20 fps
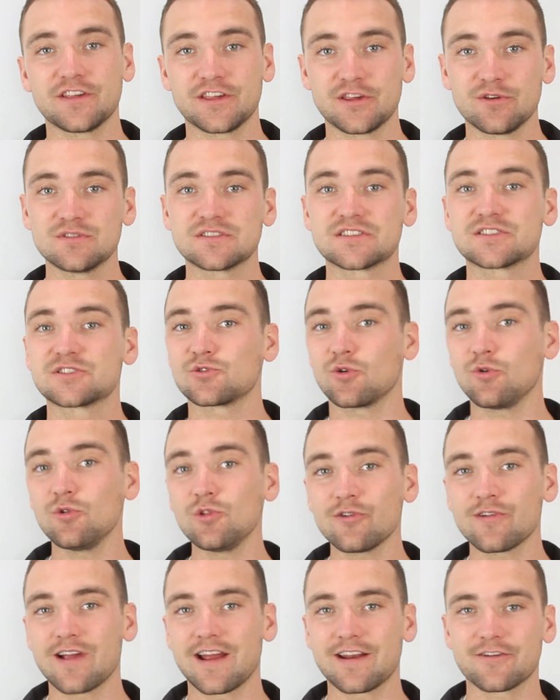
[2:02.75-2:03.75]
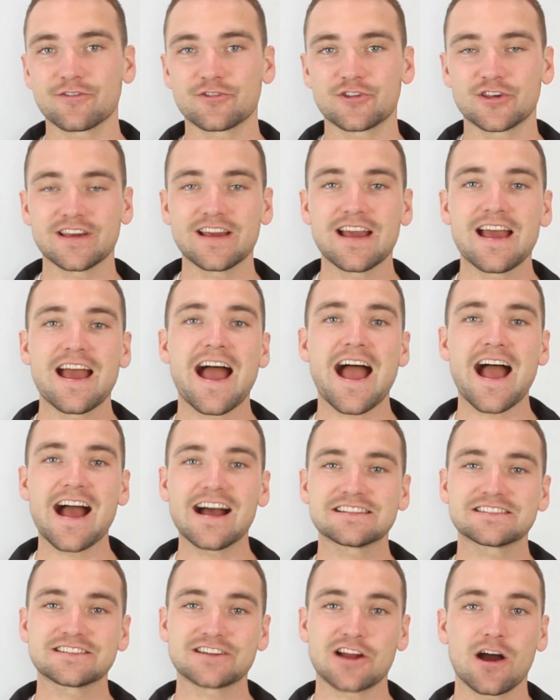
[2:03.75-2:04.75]
use solar energy
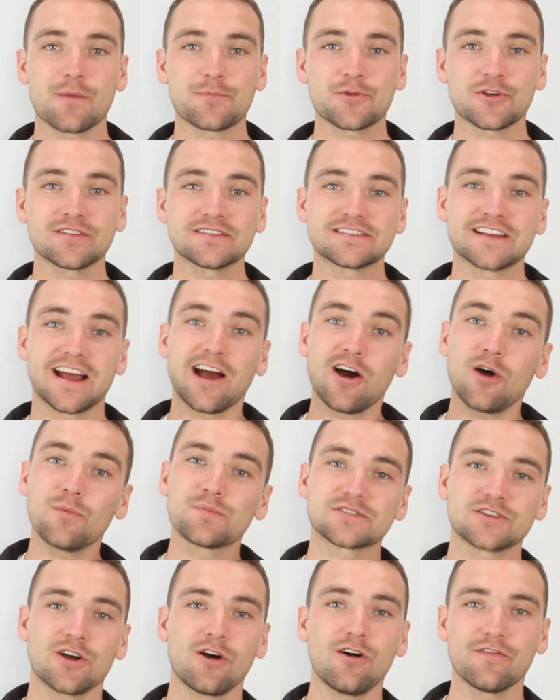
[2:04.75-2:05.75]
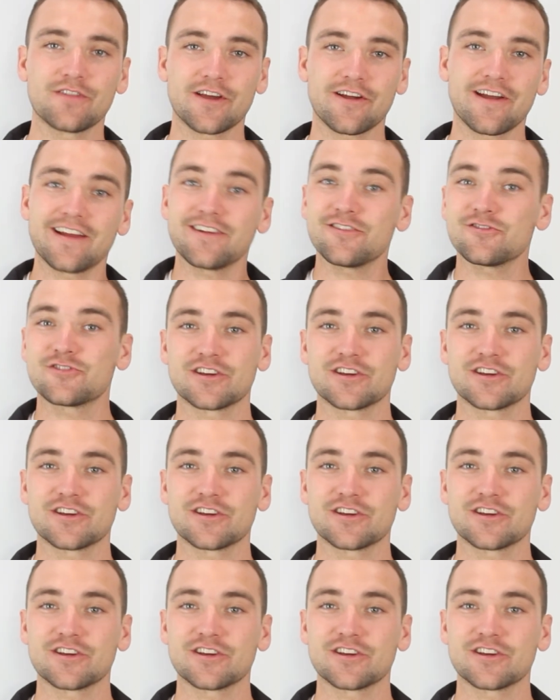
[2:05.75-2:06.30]
as an option to help solve their energy